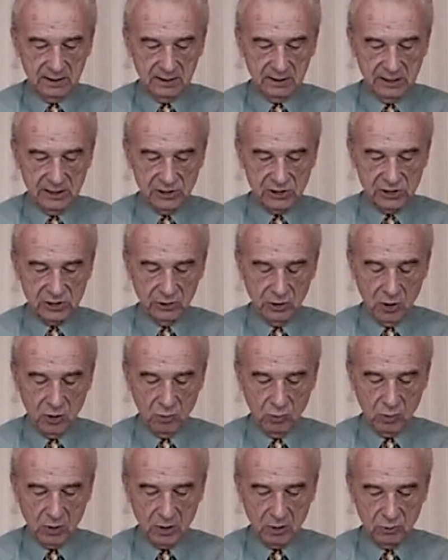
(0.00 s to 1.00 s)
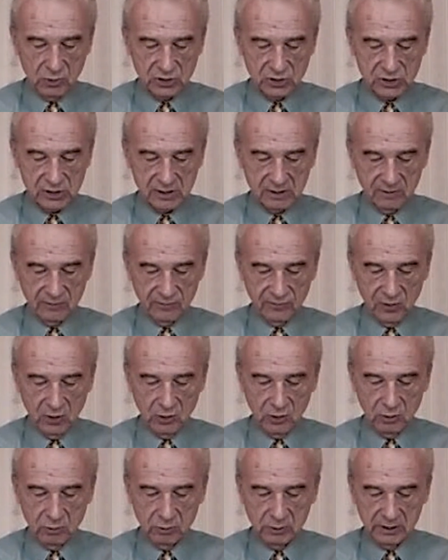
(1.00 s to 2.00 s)
This law was
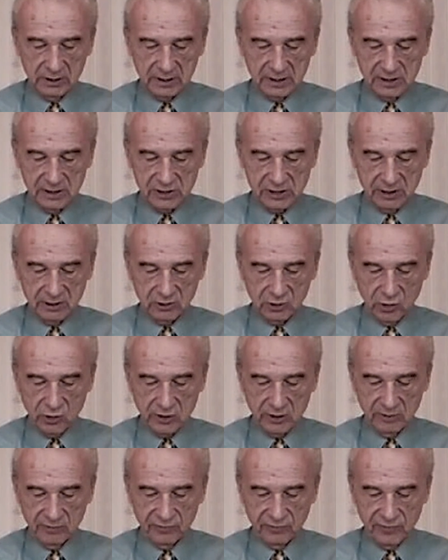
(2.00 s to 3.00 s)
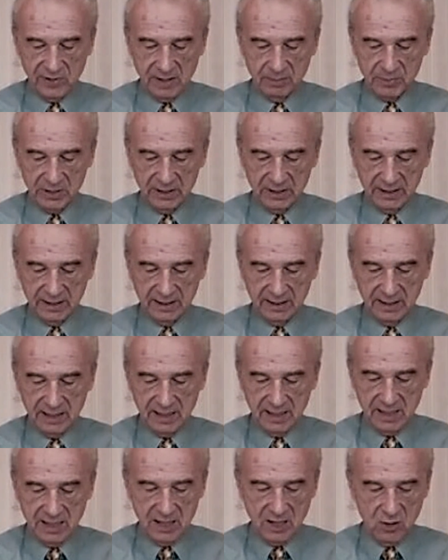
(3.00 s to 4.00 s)
followed in the royal family,
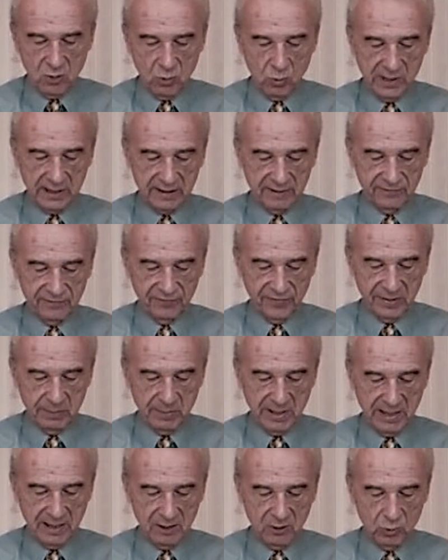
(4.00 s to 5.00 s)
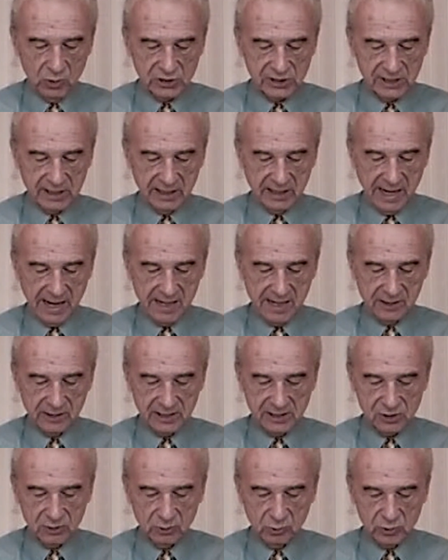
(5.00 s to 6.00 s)
where a female was a
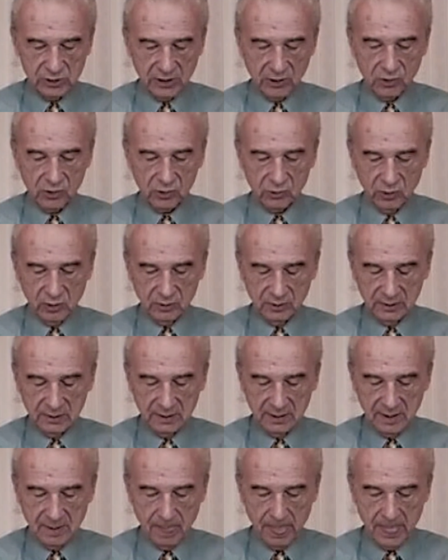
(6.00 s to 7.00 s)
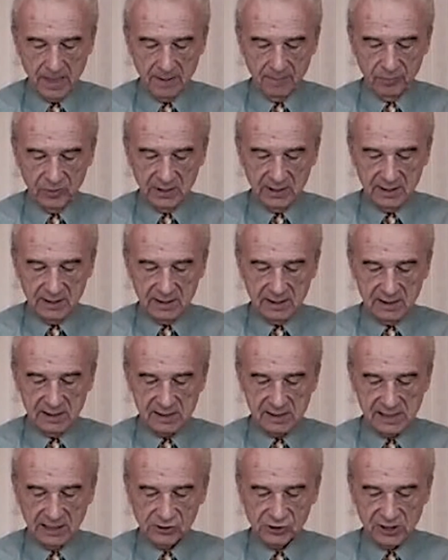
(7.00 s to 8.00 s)
heiress to the throne.
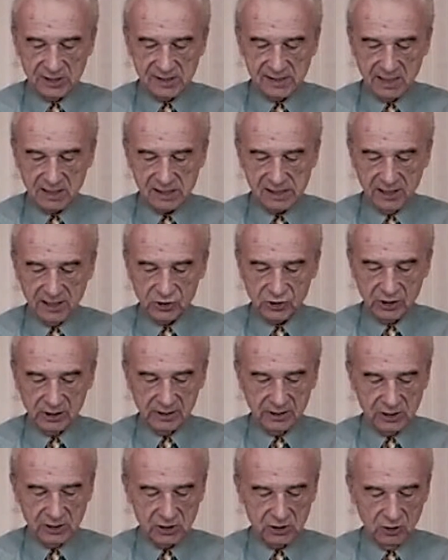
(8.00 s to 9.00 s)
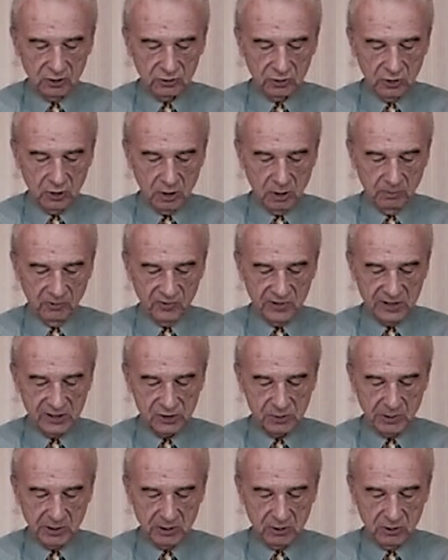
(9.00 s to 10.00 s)
Such a succession is not obvious
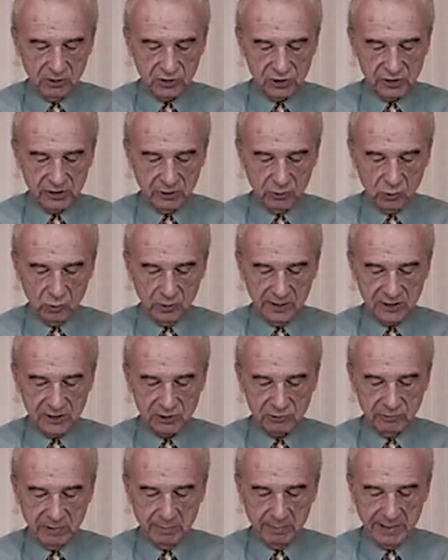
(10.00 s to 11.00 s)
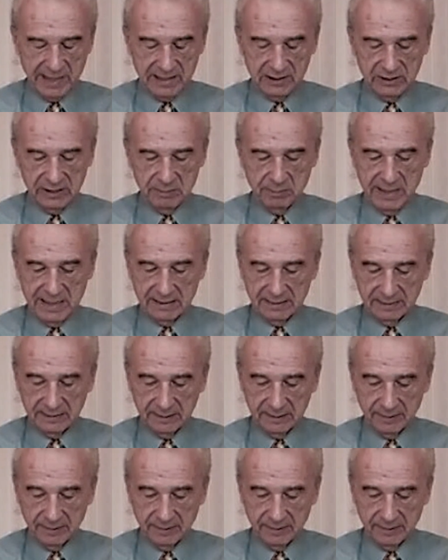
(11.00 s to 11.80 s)
because the rulers were mainly men.